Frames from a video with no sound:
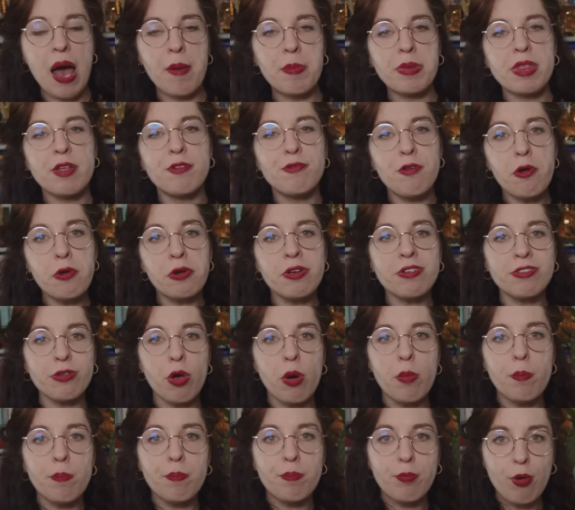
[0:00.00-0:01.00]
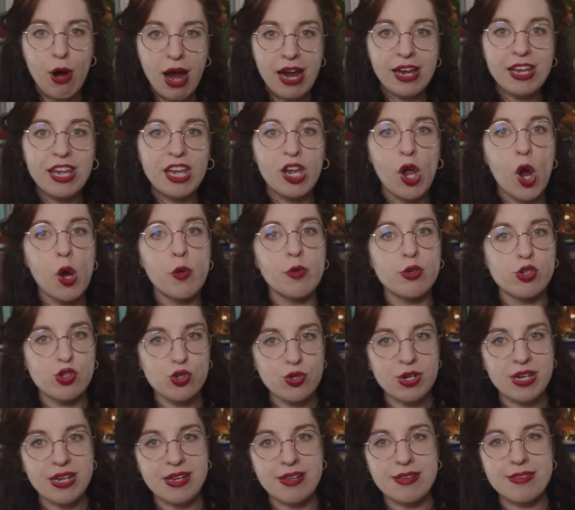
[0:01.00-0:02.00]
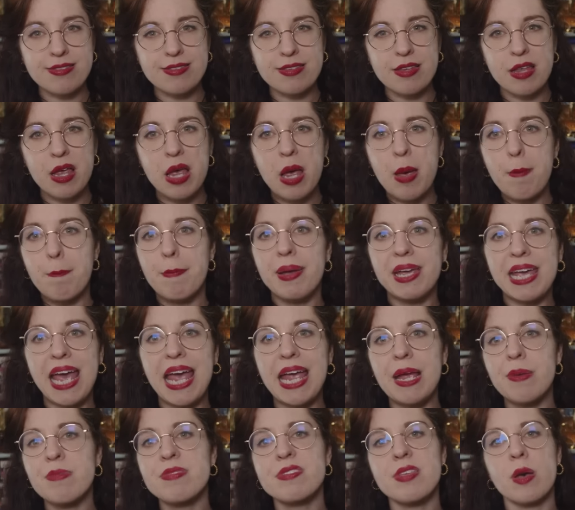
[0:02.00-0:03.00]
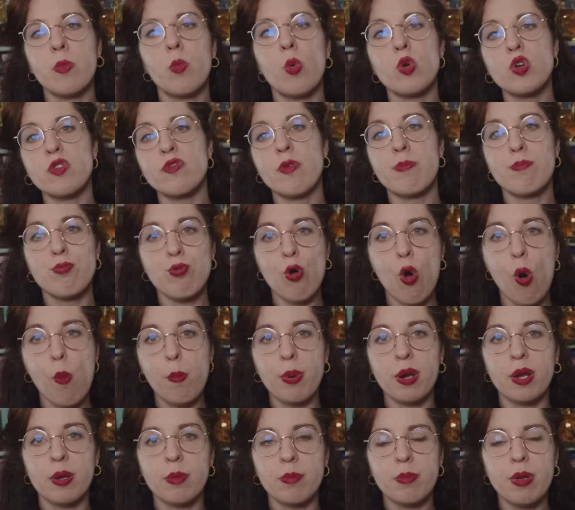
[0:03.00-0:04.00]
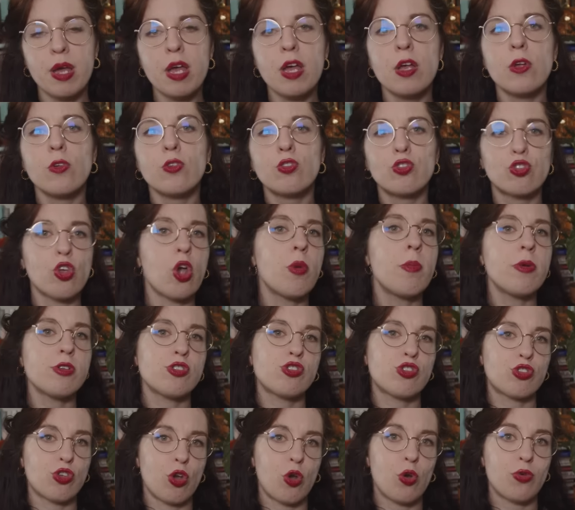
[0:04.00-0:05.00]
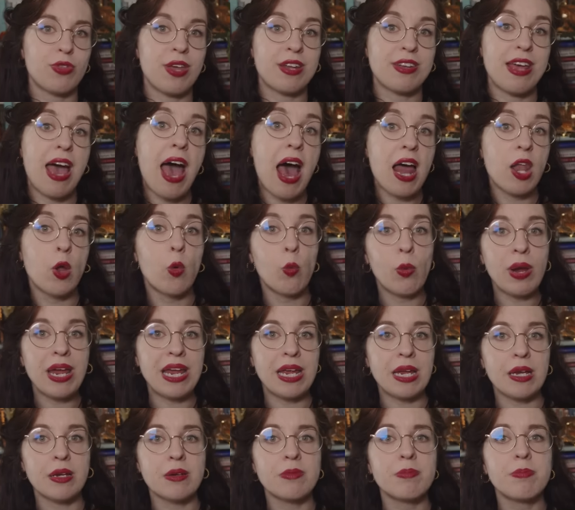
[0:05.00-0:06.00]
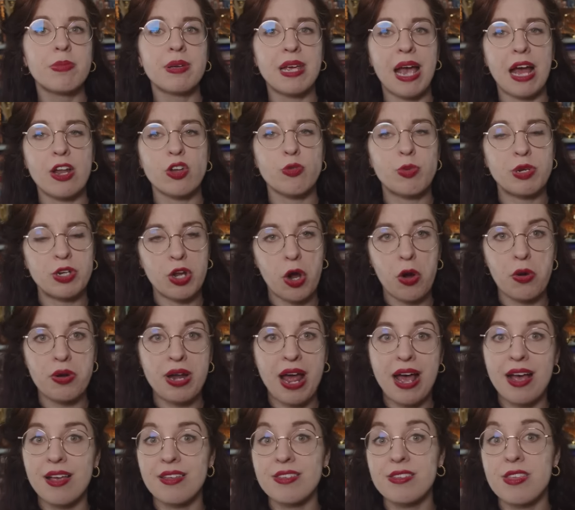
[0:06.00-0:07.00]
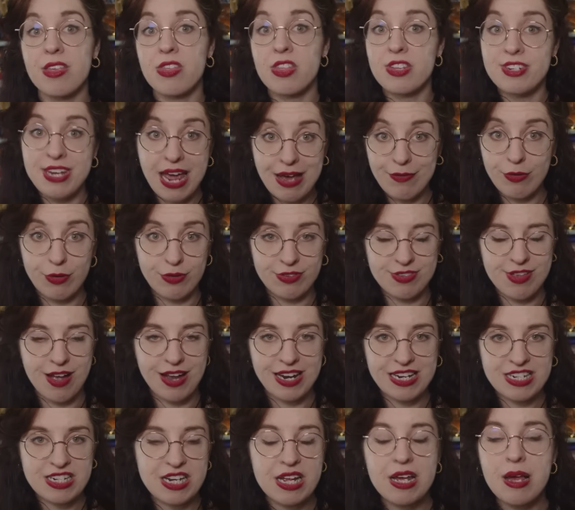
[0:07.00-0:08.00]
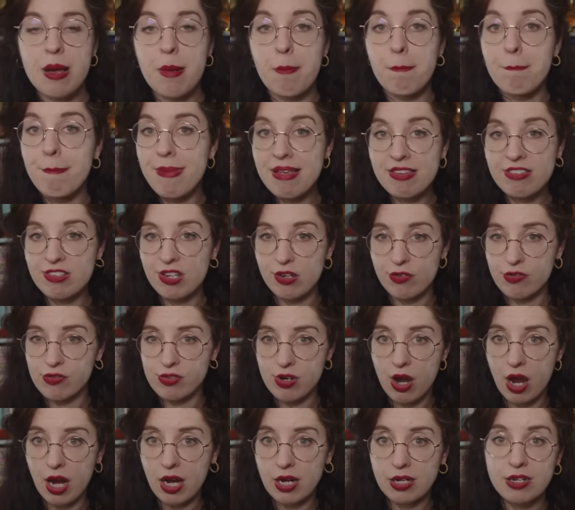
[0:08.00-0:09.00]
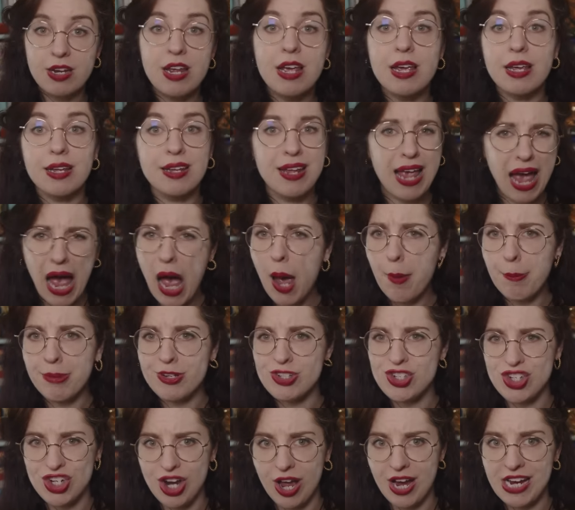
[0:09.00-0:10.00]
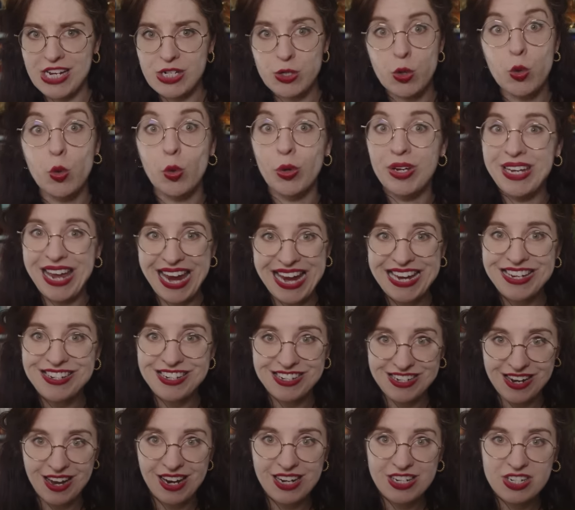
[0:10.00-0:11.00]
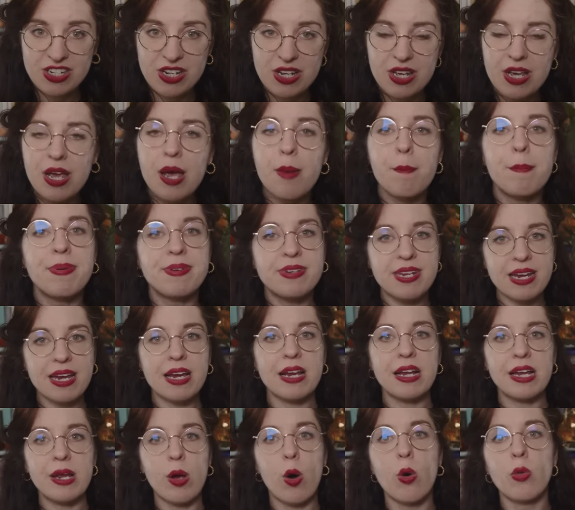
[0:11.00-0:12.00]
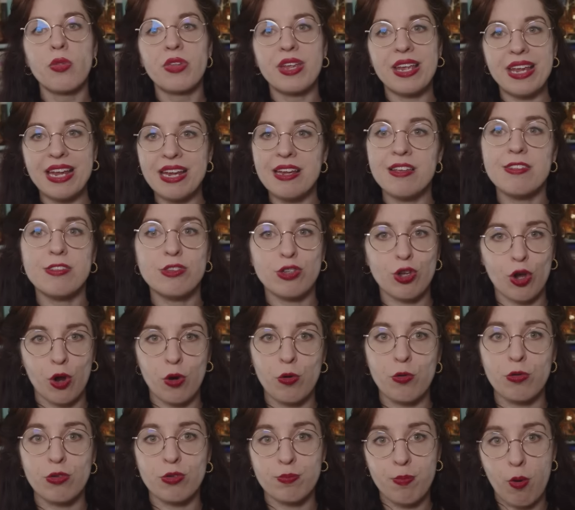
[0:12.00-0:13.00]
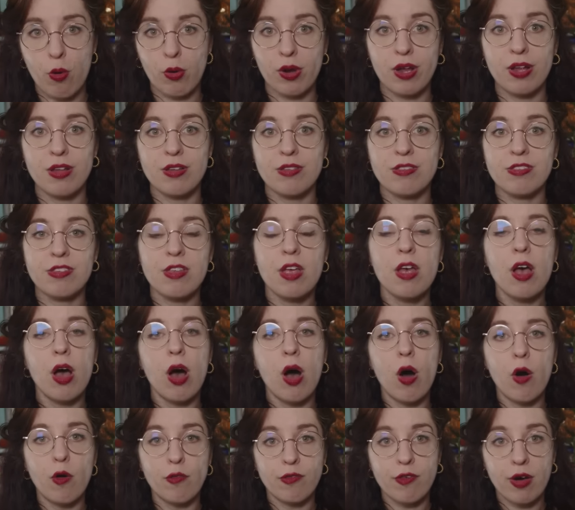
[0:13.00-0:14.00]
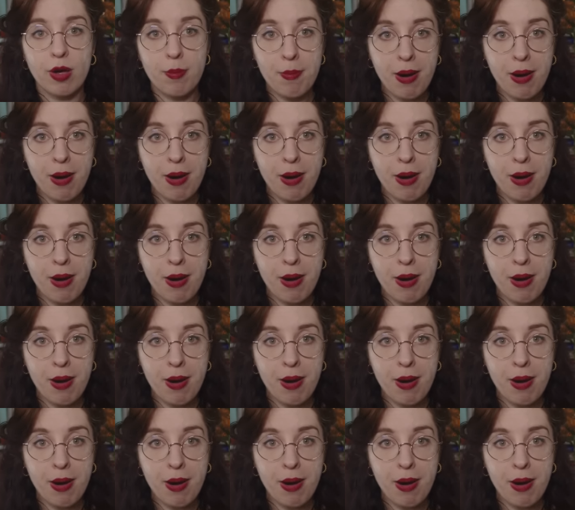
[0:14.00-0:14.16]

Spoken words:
But the focus on pranking over treats became somewhat of a problem, so much so that Halloween began to be known as the Devil's Night, Mischief Night, Cabbage Night, or Gate Night, particularly on the East Coast pockets of